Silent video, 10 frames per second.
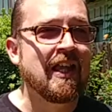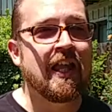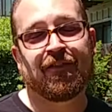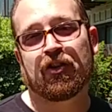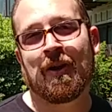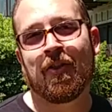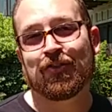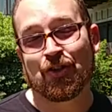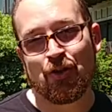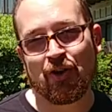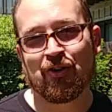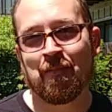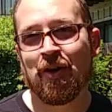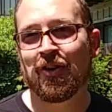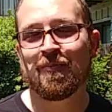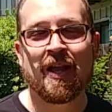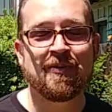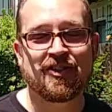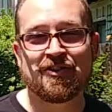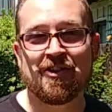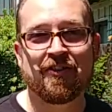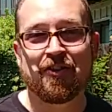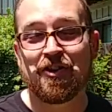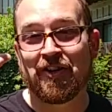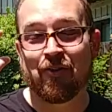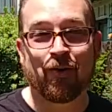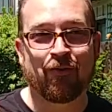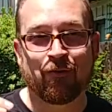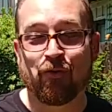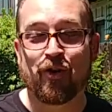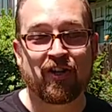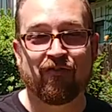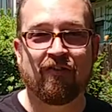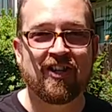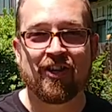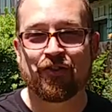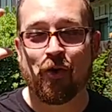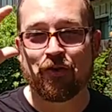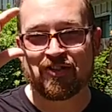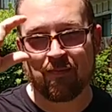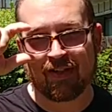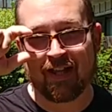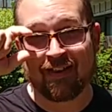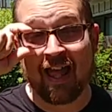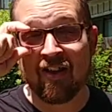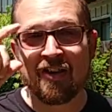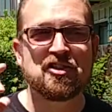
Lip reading: If your grandmother's a newer grandmother and maybe she's only 30 or 40 or 50 years old or something like that,